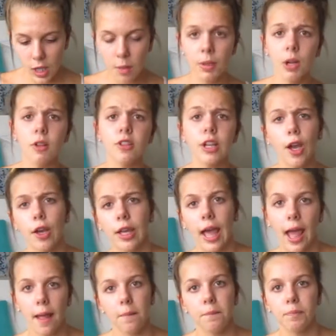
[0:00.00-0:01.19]
But I was like,
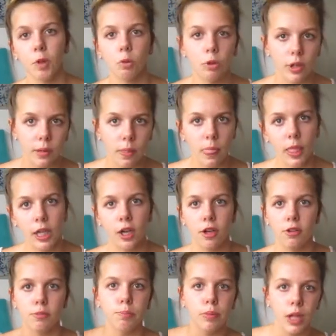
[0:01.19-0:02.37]
okay, what, you
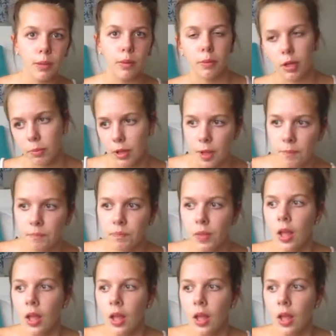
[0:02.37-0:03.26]
know, blah blah blah blah.